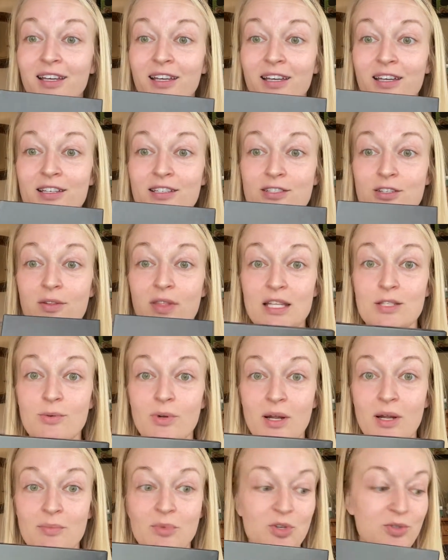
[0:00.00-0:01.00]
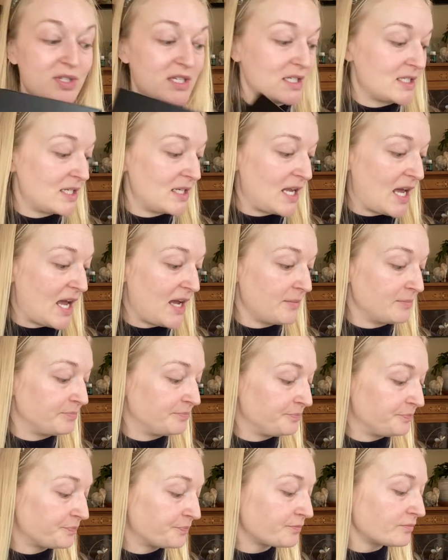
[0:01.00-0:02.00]
So that's what I'm using today.
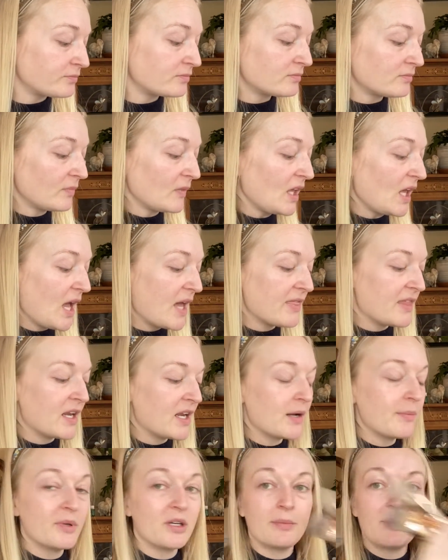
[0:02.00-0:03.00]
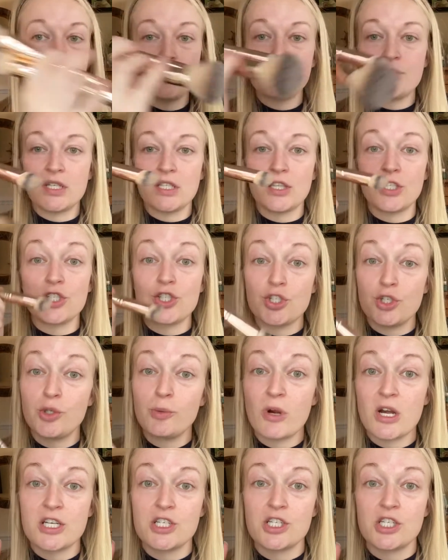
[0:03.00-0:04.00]
And then I'm gonna be using the 2
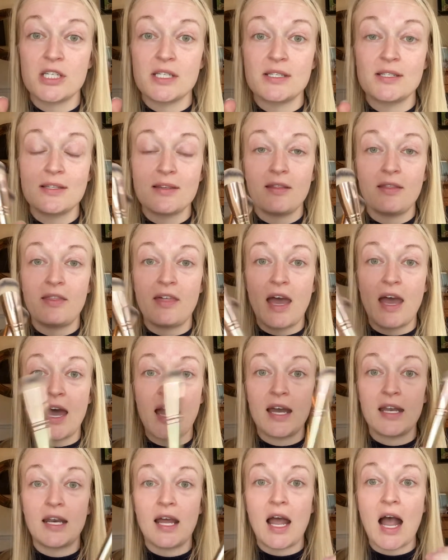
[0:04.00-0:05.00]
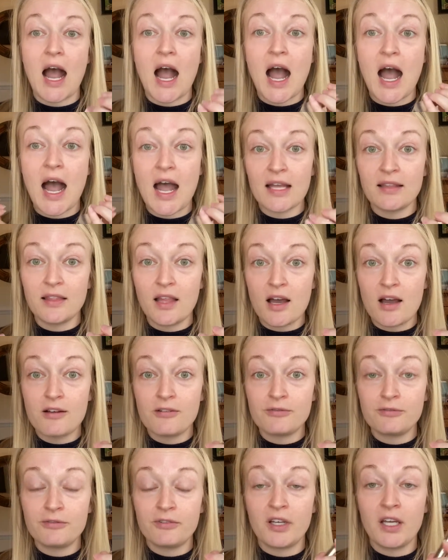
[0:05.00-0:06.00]
brushes that I
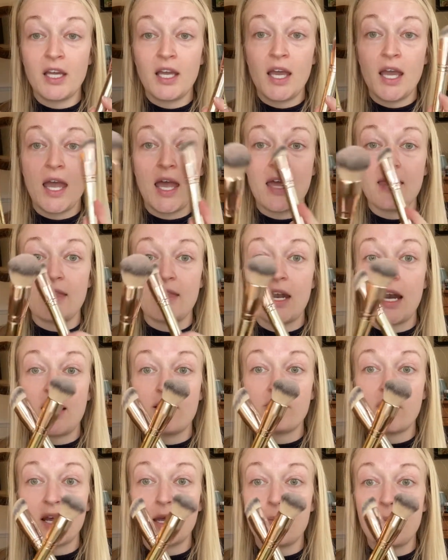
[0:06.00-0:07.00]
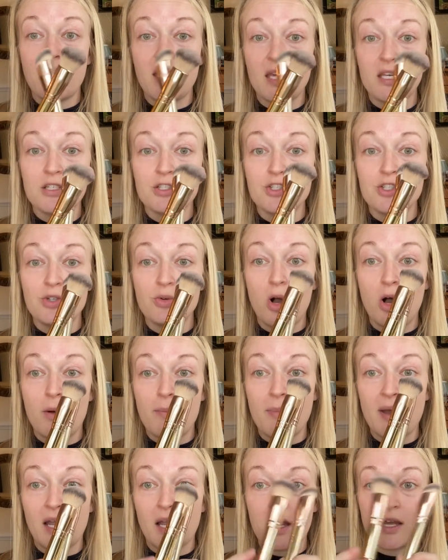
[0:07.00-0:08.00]
love and that I recommend to all
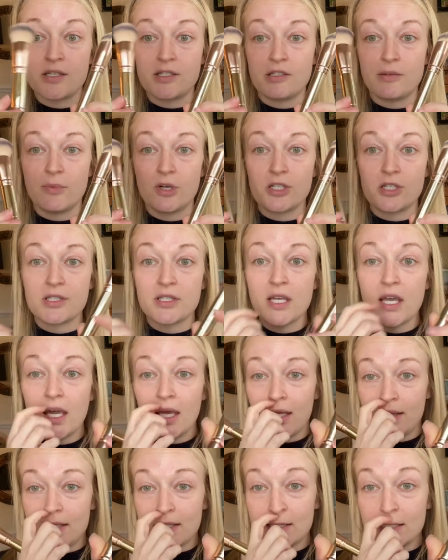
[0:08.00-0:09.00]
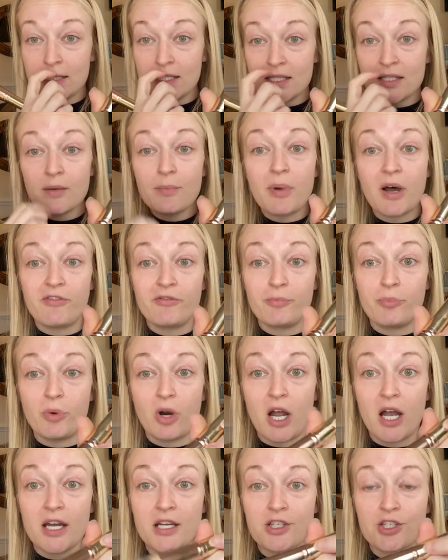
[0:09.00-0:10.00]
my customers. This is the Buff
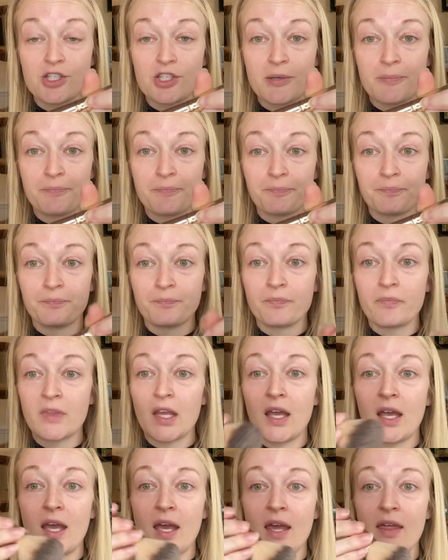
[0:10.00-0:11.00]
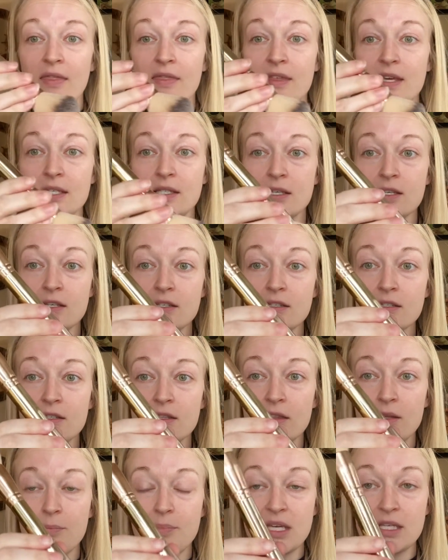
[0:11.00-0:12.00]
brush. This is
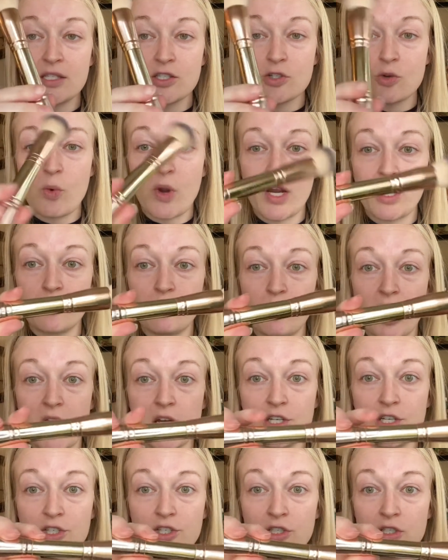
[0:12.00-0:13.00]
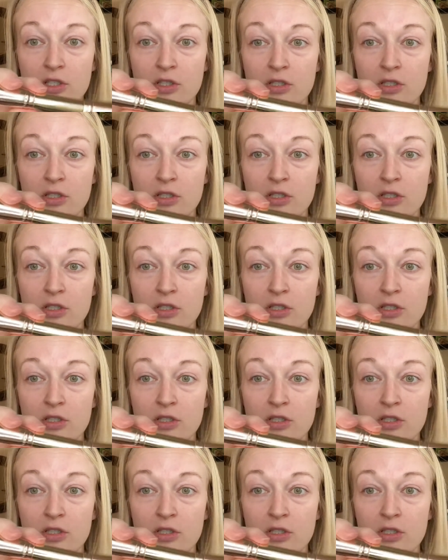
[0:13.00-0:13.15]
the B squared brush.